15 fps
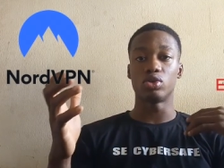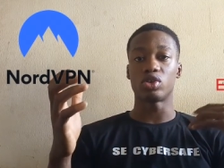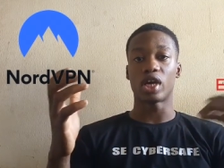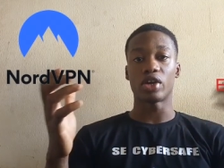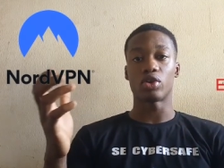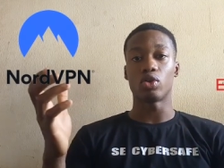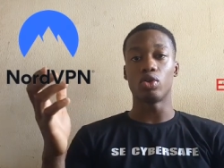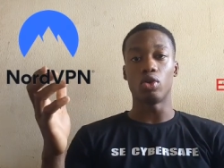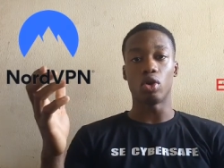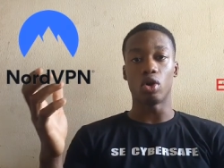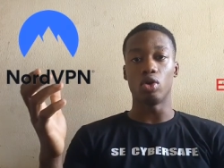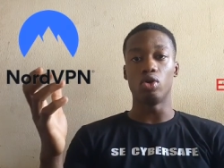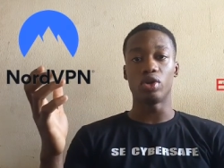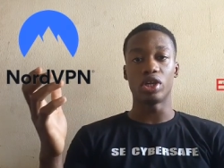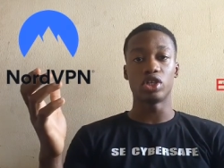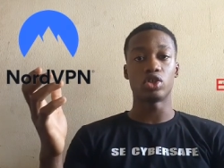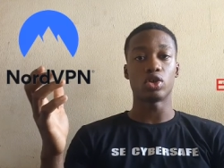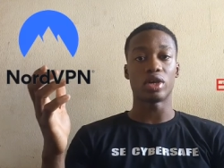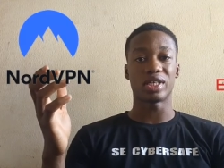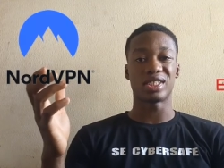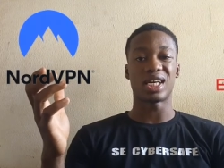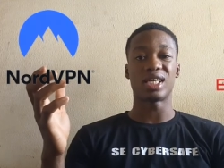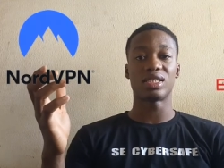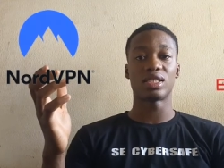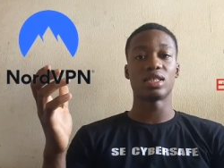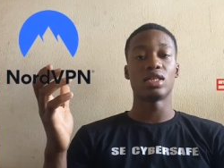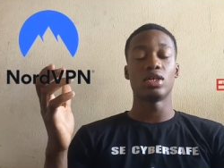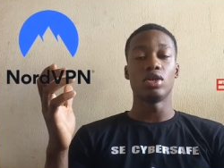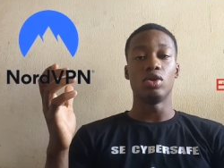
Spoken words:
or locate your exact